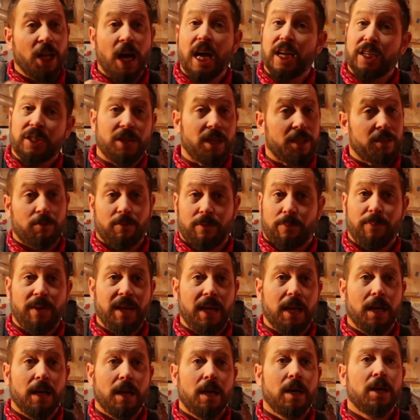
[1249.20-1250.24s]
not just with
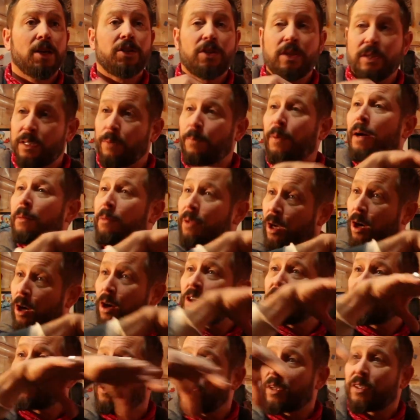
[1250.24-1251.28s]
me, she's a public
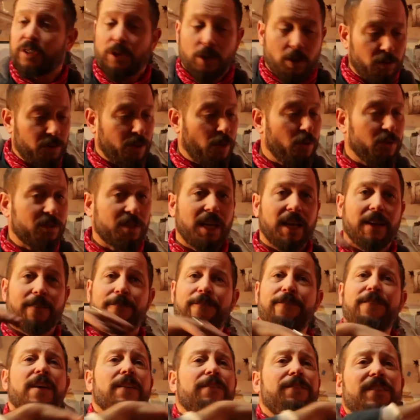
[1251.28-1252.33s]
arts director. So there was like
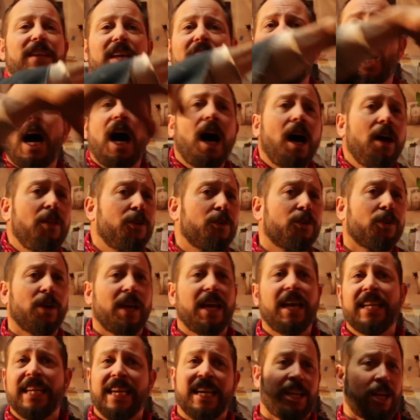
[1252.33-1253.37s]
50 other
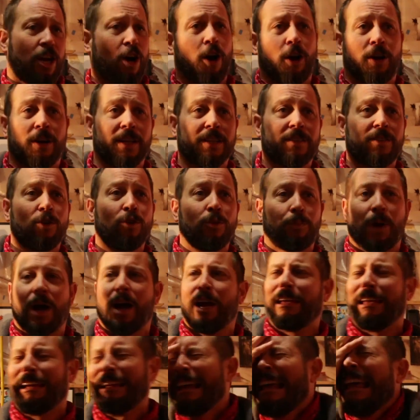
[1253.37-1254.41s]
idiot artists who
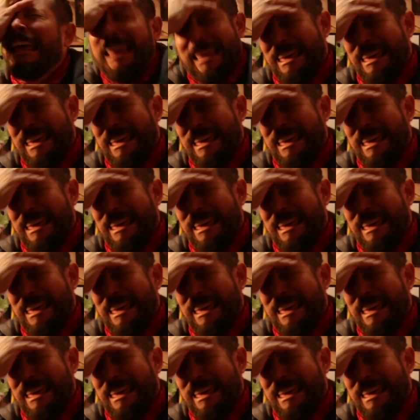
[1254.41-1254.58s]
probably like,